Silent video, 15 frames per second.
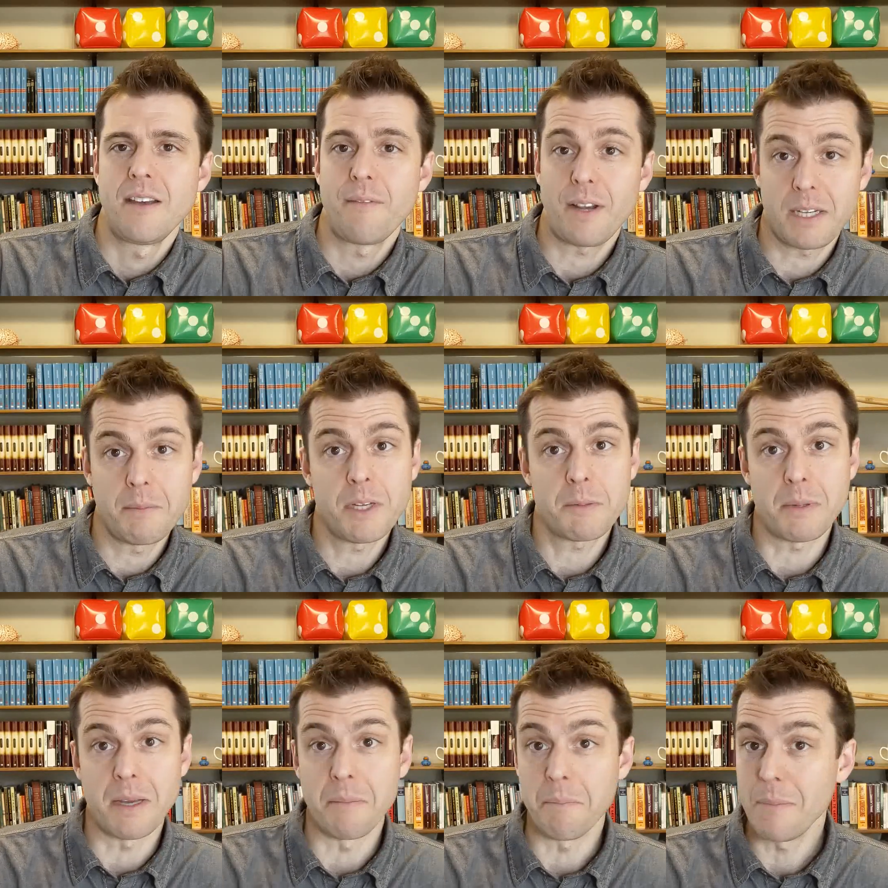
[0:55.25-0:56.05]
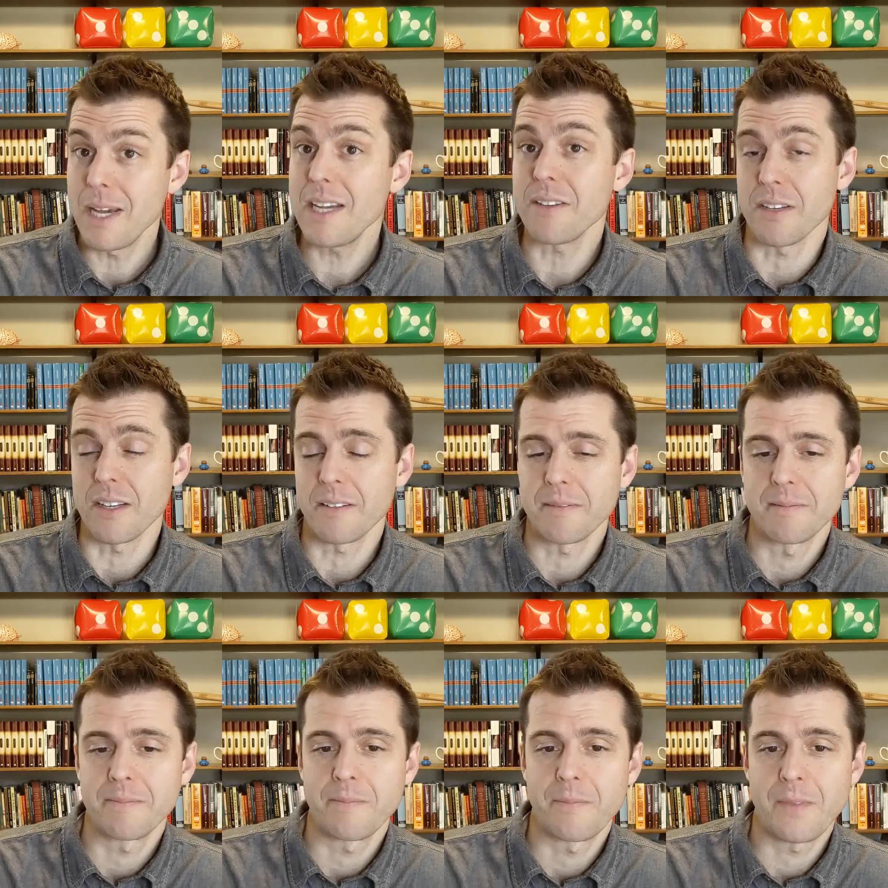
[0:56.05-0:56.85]
In fact, it must be amazing.
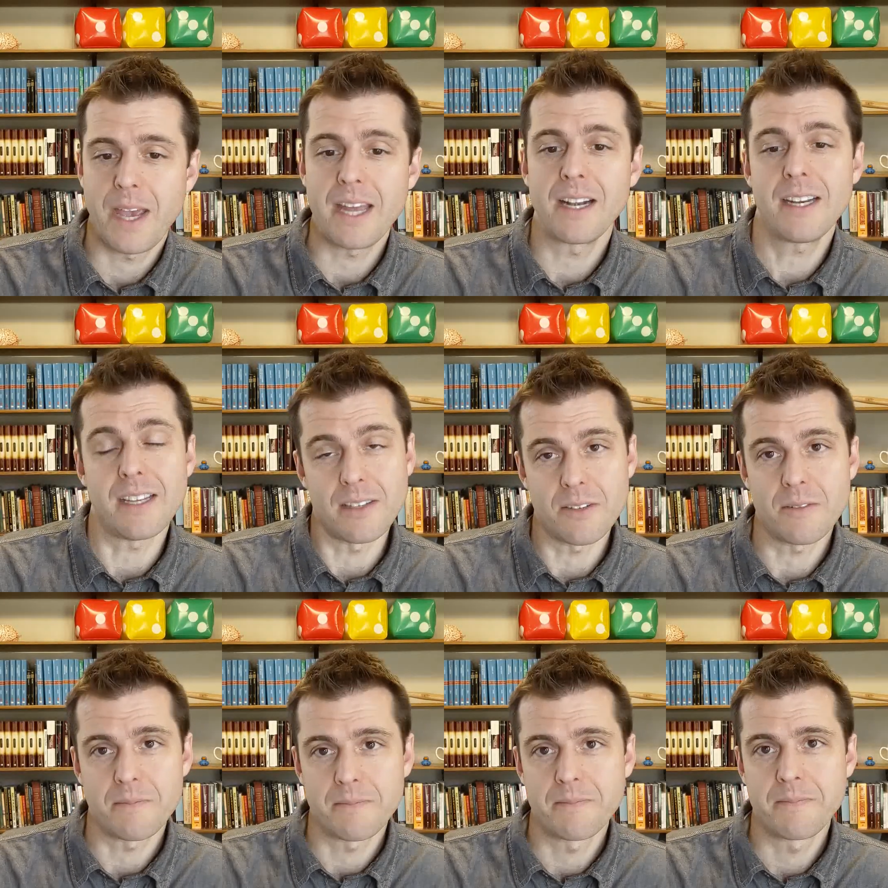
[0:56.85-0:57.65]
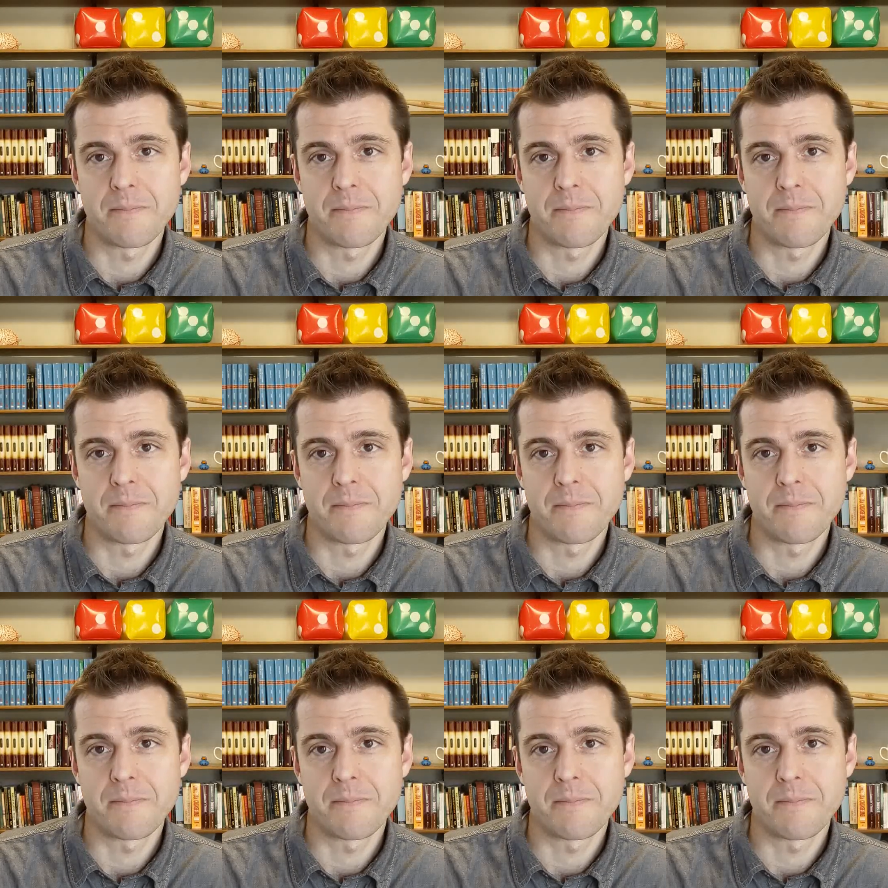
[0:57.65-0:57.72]
And it is.